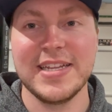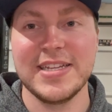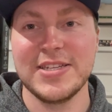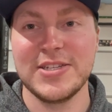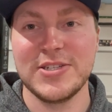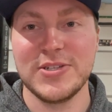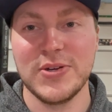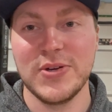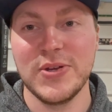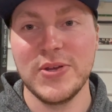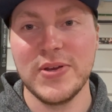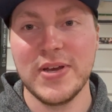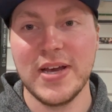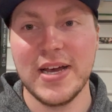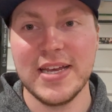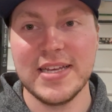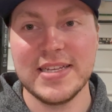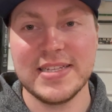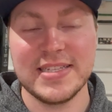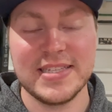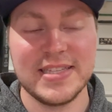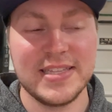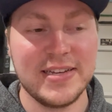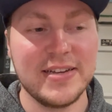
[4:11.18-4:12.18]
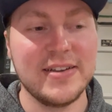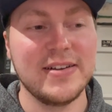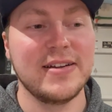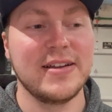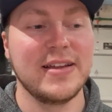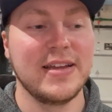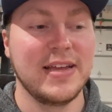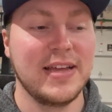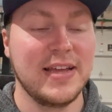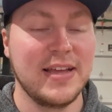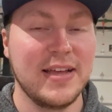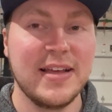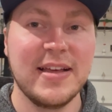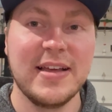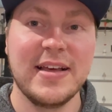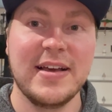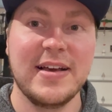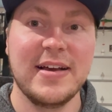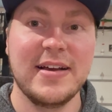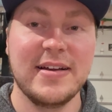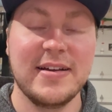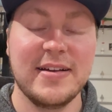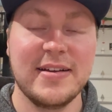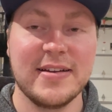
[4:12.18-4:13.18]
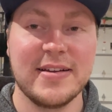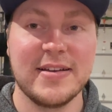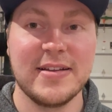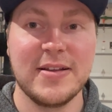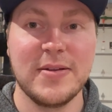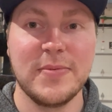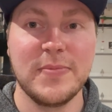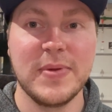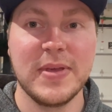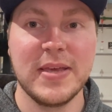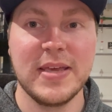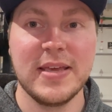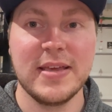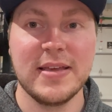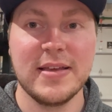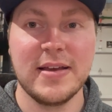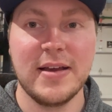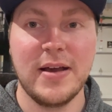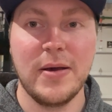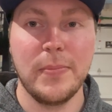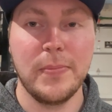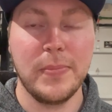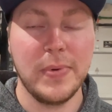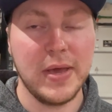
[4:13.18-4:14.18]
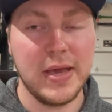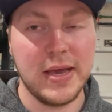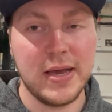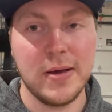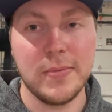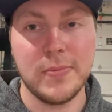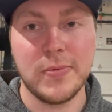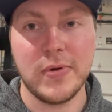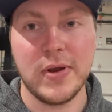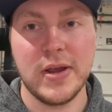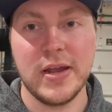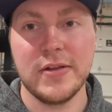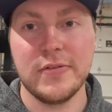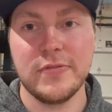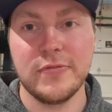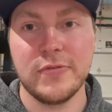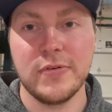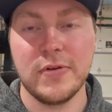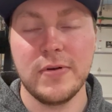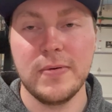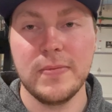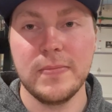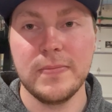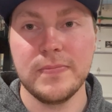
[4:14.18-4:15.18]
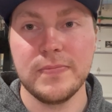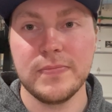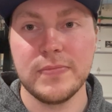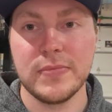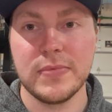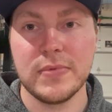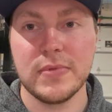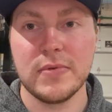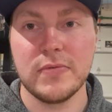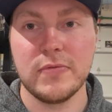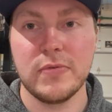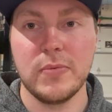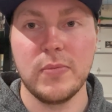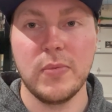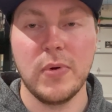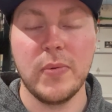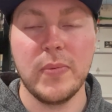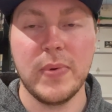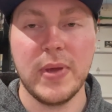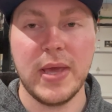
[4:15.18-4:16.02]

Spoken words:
to show you guys. They're gonna be a big upgrade from what we